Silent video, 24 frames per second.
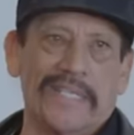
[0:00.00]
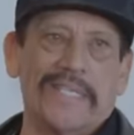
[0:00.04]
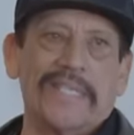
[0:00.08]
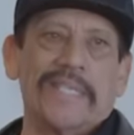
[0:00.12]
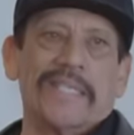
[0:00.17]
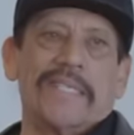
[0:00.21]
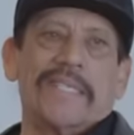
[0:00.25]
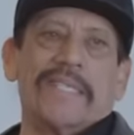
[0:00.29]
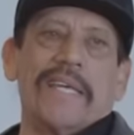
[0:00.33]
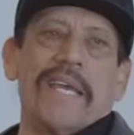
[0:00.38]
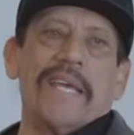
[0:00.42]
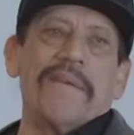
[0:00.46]

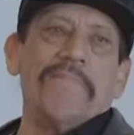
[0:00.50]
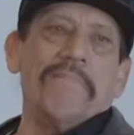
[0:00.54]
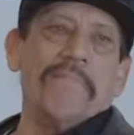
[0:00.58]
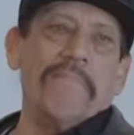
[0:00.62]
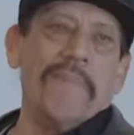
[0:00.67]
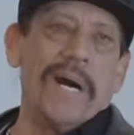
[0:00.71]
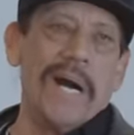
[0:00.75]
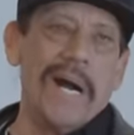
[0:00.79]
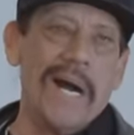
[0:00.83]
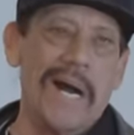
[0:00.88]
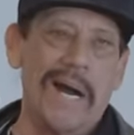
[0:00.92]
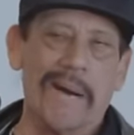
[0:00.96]
doesn't say
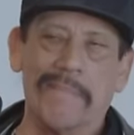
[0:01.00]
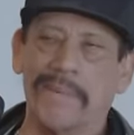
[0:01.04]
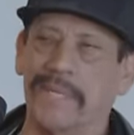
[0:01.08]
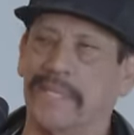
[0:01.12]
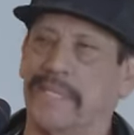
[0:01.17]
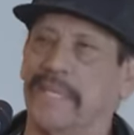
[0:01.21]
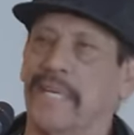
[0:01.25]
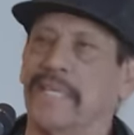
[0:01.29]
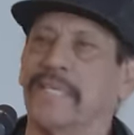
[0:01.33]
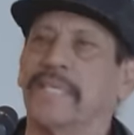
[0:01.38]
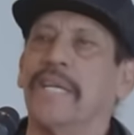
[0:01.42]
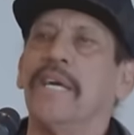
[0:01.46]
mom. It
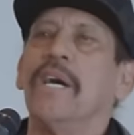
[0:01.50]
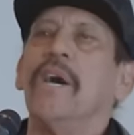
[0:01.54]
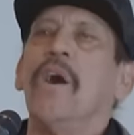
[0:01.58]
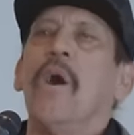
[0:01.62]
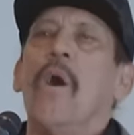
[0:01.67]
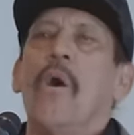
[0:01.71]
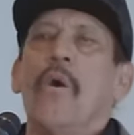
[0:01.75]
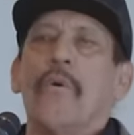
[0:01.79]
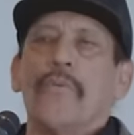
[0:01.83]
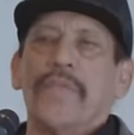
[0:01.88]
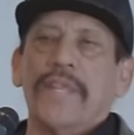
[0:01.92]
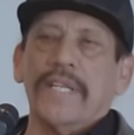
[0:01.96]
says,
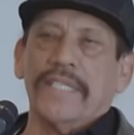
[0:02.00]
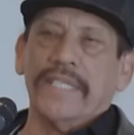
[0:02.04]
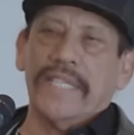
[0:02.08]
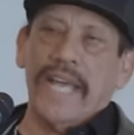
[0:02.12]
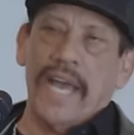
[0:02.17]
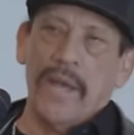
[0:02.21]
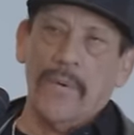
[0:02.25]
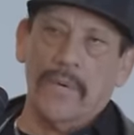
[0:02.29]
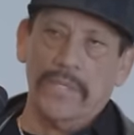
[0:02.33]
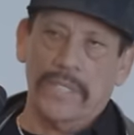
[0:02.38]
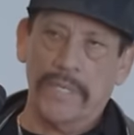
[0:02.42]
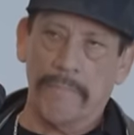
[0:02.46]
oh, this
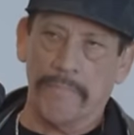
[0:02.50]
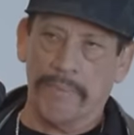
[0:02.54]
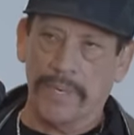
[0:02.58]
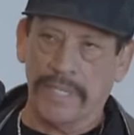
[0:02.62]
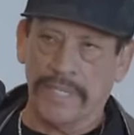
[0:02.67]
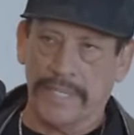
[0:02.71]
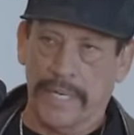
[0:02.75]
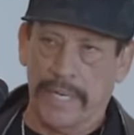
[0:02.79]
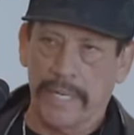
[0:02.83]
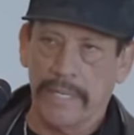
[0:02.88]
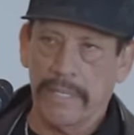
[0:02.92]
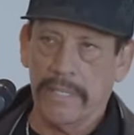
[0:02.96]
guy was in
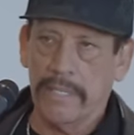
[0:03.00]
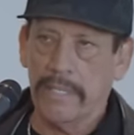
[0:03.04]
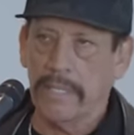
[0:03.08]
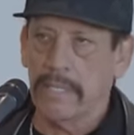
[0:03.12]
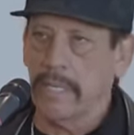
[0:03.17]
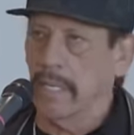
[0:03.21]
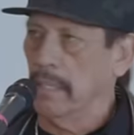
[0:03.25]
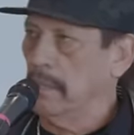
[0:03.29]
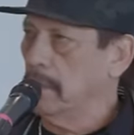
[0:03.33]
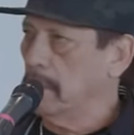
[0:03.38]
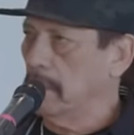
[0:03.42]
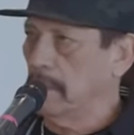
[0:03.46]
prison.
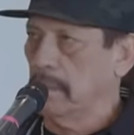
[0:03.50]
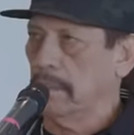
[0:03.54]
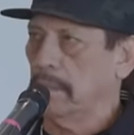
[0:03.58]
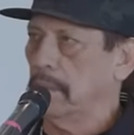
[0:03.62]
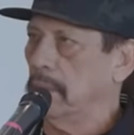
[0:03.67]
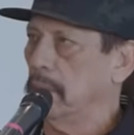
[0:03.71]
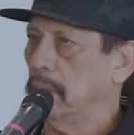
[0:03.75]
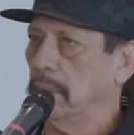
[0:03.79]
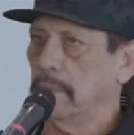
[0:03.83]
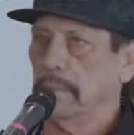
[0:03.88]
Yes.